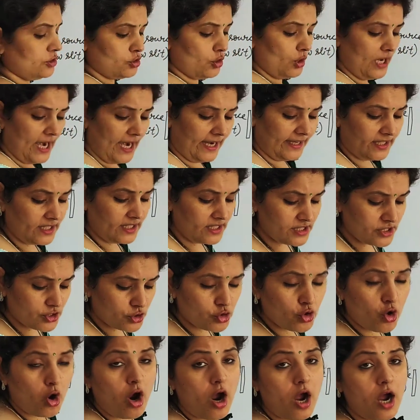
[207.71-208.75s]
So let
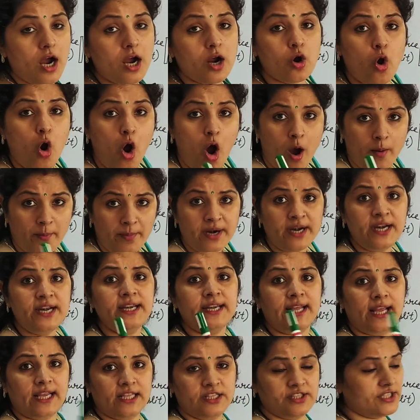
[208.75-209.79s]
us draw a
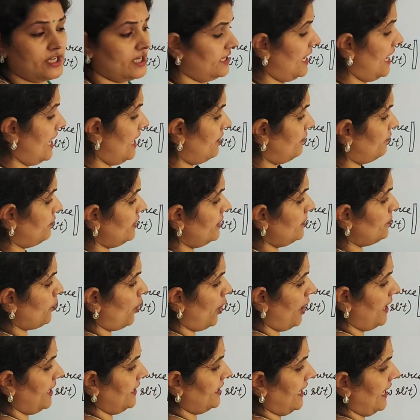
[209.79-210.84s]
common tangent. Every
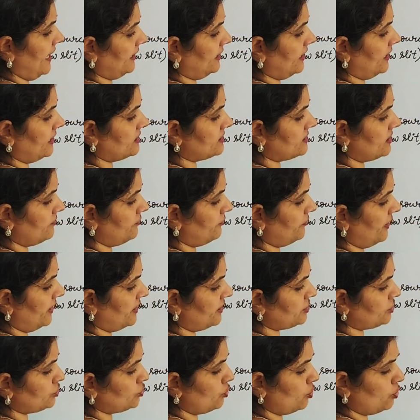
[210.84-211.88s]
point act as a
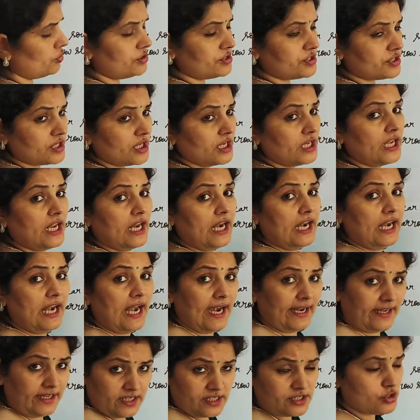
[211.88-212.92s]
fresh source.
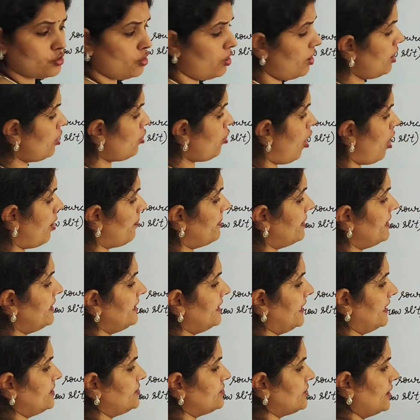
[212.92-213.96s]
Let us draw a
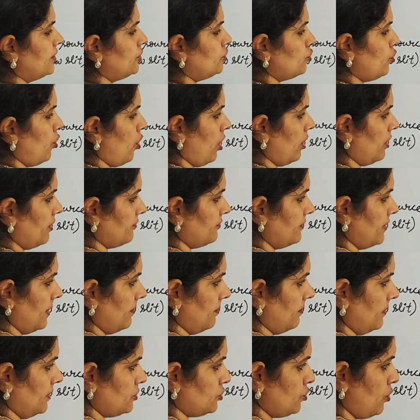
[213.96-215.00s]
common tangent to all of
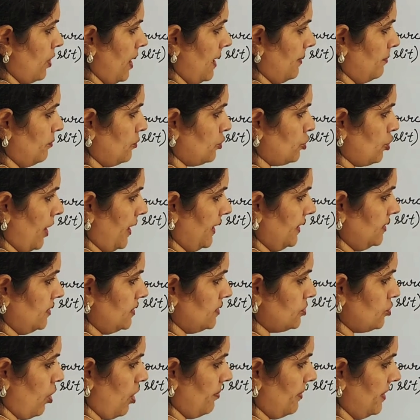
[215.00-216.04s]
them. So I am drawing
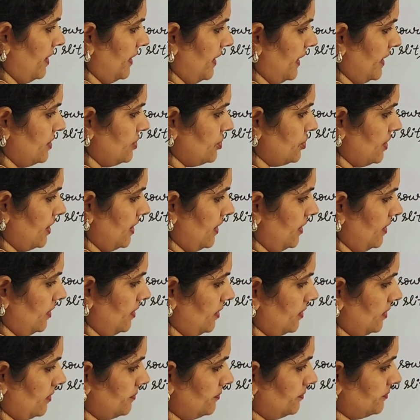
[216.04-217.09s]
this common
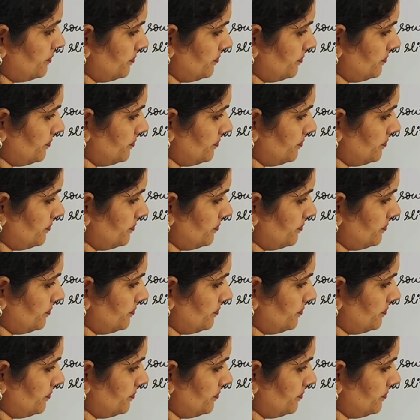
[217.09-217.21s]
tangent.